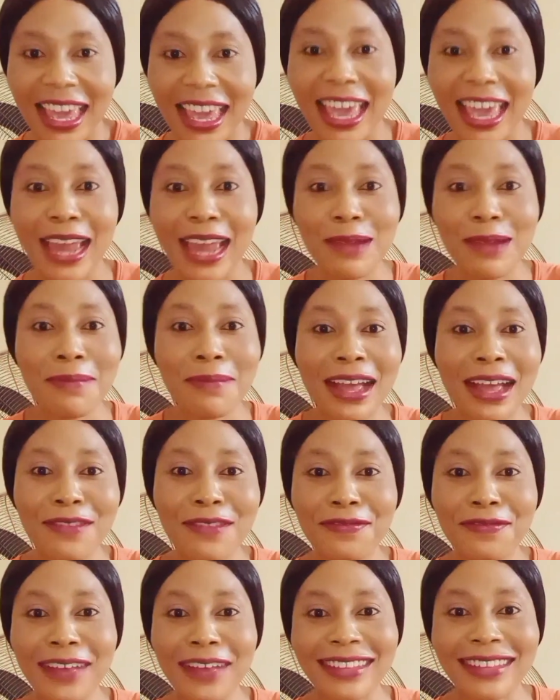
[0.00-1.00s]
And my
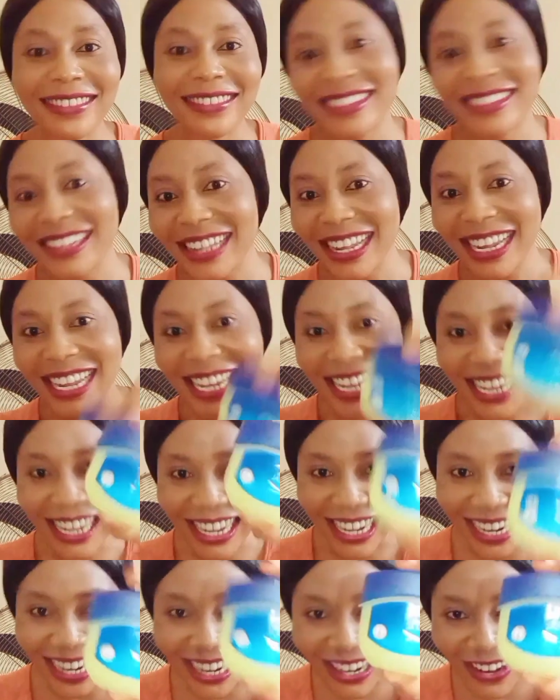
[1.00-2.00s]

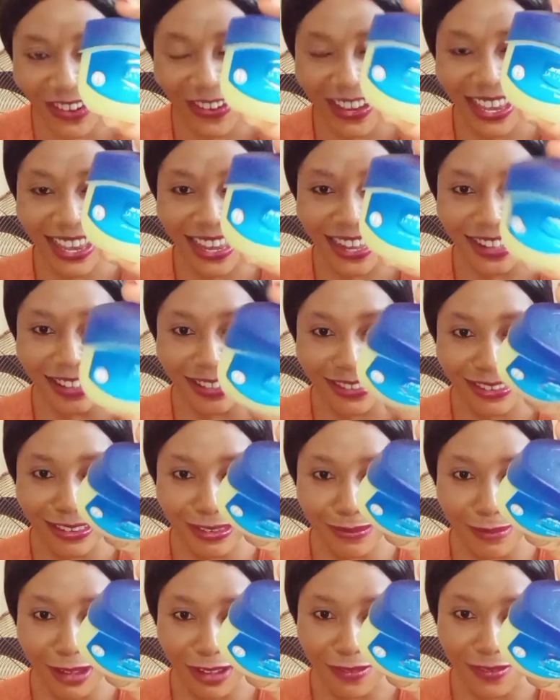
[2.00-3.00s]
Vaseline. Okay, this
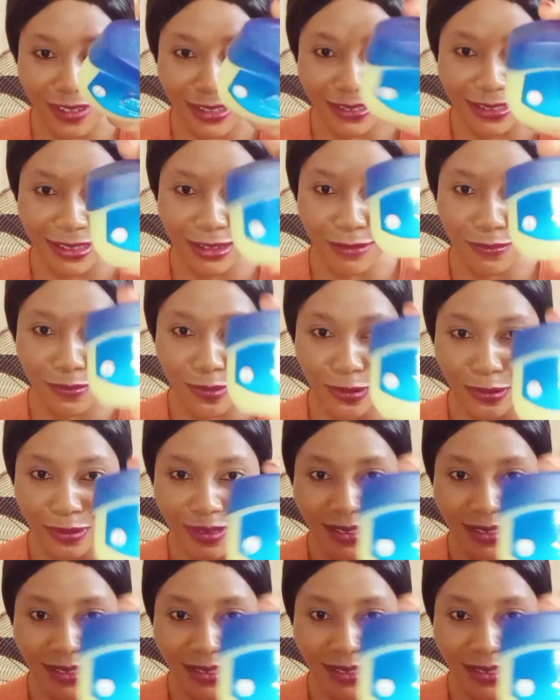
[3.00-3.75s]
is my Vaseline Blue